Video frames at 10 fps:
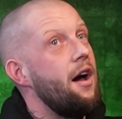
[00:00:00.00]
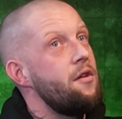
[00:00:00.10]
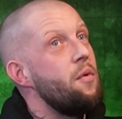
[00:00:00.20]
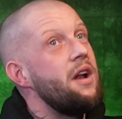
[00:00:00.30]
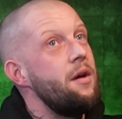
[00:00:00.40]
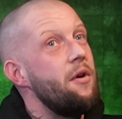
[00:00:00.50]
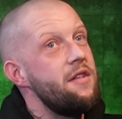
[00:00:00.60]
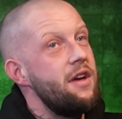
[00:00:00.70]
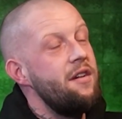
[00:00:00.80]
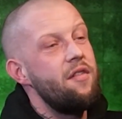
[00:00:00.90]
It's one of the
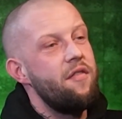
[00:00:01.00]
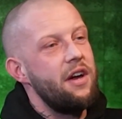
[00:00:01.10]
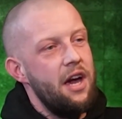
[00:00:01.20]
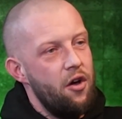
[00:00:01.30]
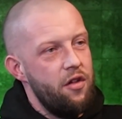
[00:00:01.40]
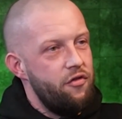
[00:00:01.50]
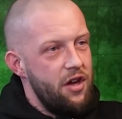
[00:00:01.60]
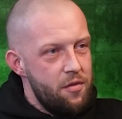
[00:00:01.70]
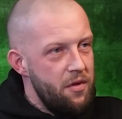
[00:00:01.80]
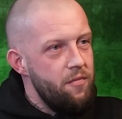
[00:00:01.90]
ones, even if I get other
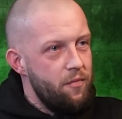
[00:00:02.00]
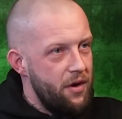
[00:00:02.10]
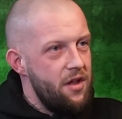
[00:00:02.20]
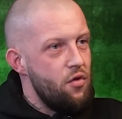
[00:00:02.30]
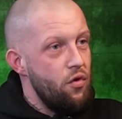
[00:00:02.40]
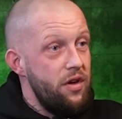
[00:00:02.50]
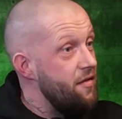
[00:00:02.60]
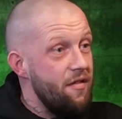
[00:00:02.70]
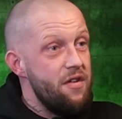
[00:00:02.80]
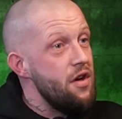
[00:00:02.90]
tradesmen pricing out,
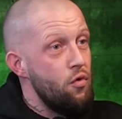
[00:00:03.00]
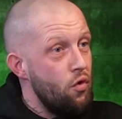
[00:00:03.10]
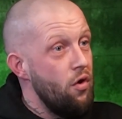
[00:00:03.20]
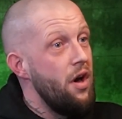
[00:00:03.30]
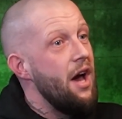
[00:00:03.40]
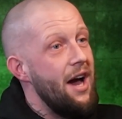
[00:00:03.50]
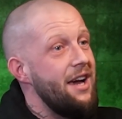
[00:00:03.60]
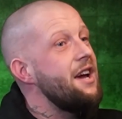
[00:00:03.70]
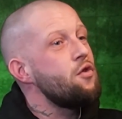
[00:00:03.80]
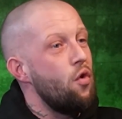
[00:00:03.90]
even if it's a no, I
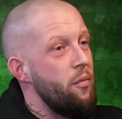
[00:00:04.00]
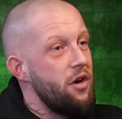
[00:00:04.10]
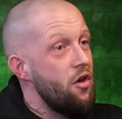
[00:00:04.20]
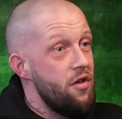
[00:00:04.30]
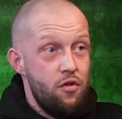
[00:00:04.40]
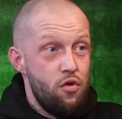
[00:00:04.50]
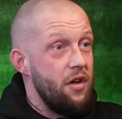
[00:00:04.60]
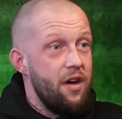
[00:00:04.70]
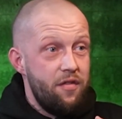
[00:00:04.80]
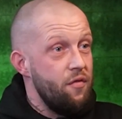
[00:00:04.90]
think it's common courtesy just to
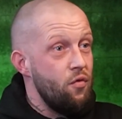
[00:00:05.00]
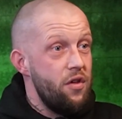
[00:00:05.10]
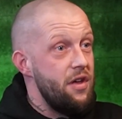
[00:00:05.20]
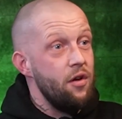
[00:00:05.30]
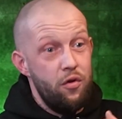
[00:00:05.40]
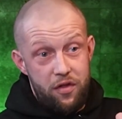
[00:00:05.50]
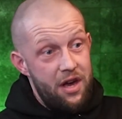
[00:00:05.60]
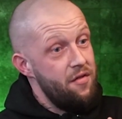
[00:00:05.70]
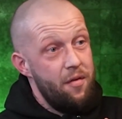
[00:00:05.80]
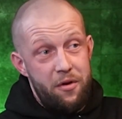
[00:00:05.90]
lift the phone and say, look, thanks for